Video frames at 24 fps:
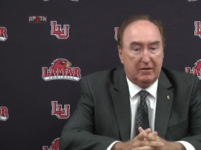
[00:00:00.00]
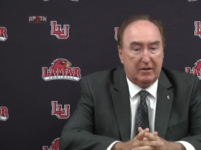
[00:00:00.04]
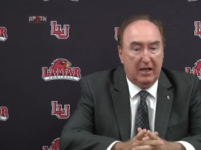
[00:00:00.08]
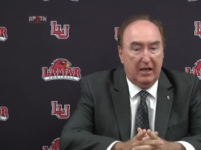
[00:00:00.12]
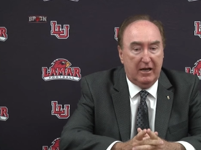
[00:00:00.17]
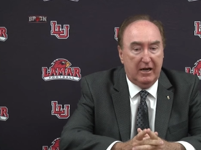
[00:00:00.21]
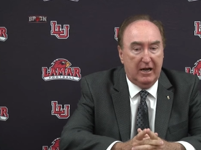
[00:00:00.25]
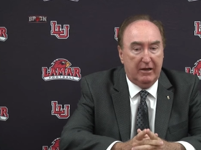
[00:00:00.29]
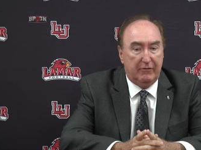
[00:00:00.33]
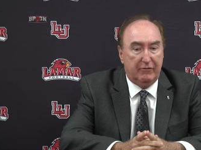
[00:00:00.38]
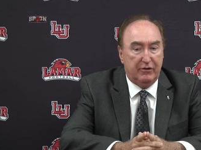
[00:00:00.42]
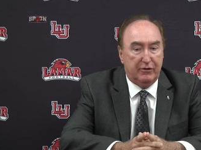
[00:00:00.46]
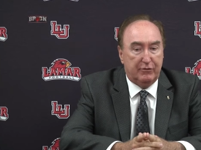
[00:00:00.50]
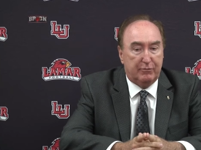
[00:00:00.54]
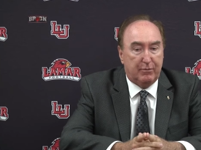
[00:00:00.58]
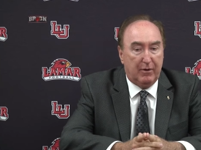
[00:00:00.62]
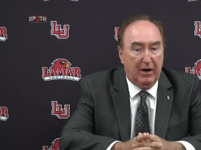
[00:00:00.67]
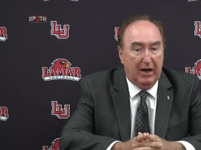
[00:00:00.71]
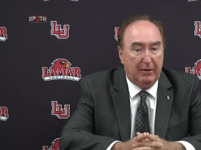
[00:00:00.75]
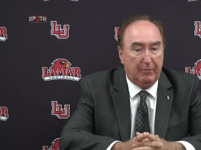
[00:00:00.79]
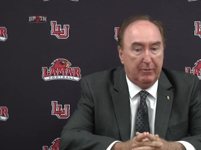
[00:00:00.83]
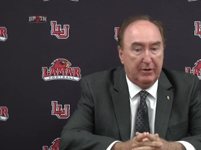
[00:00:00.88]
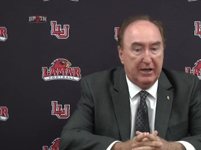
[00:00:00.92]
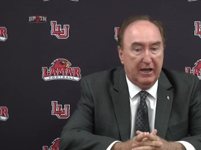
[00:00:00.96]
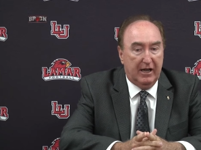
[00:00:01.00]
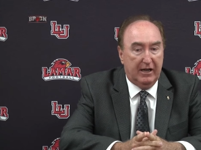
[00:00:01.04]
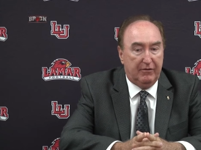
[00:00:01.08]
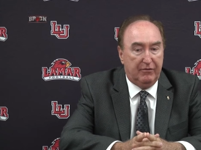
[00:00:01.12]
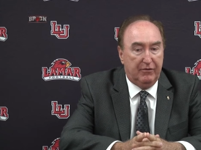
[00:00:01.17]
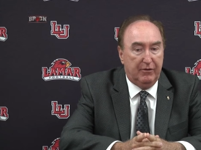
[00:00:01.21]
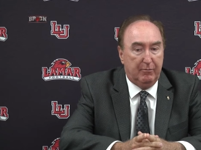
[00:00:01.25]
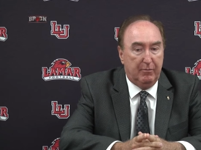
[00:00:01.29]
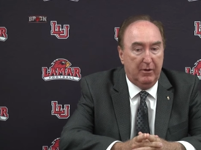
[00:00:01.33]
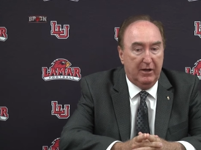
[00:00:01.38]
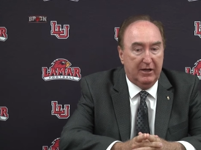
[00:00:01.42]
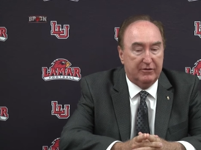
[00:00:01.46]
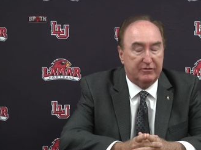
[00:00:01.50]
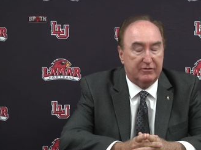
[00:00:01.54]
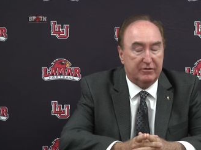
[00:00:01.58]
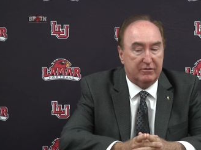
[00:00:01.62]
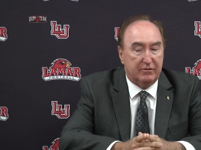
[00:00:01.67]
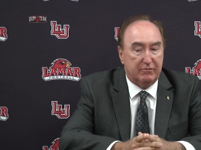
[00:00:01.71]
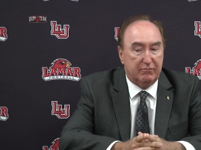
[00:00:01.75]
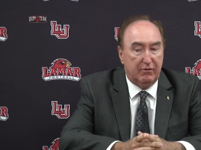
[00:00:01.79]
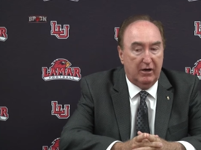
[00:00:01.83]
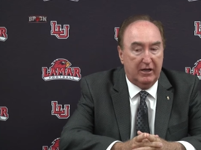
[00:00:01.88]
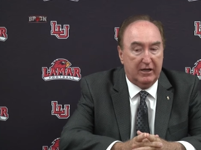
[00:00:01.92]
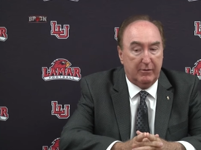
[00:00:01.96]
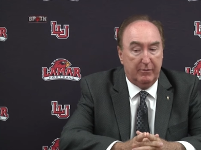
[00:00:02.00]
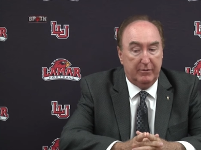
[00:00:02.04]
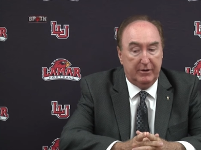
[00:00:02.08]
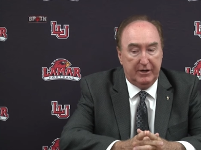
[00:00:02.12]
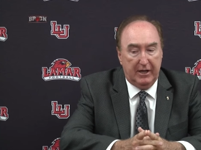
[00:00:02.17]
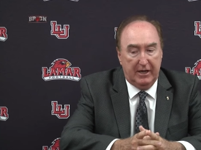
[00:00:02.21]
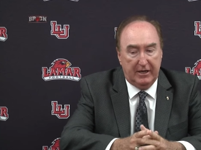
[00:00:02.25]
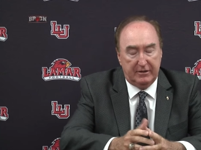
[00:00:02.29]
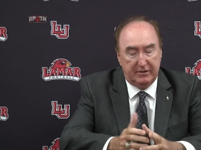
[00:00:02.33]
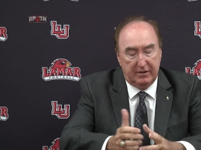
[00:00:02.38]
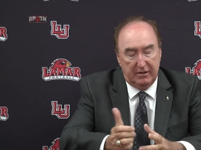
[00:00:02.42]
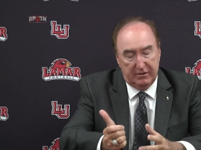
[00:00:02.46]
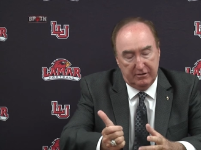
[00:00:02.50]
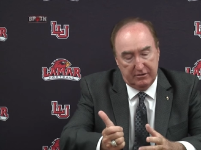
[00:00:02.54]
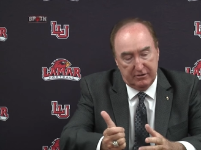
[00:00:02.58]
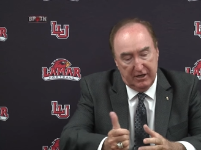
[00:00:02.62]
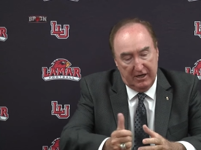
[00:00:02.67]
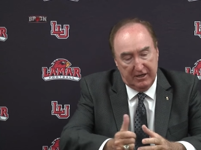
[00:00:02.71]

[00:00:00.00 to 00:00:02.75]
Ken Evans probably had the best recommendation, and